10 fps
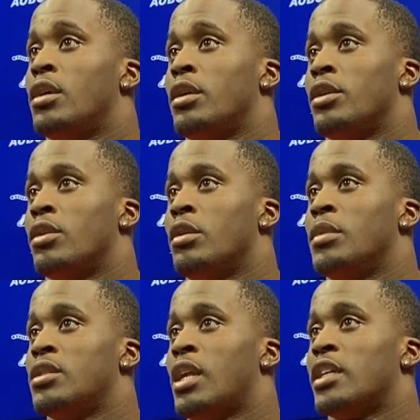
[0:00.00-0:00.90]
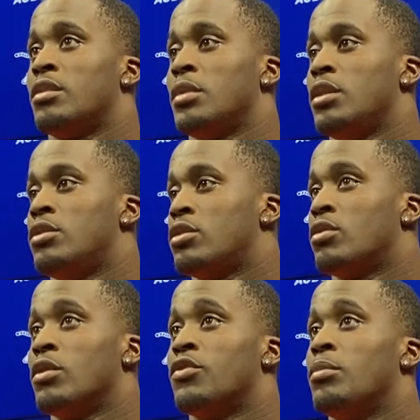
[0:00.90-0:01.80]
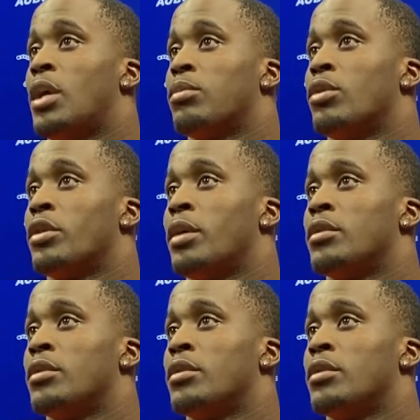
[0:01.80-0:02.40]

uh, you know, he means a lot to me just through this football program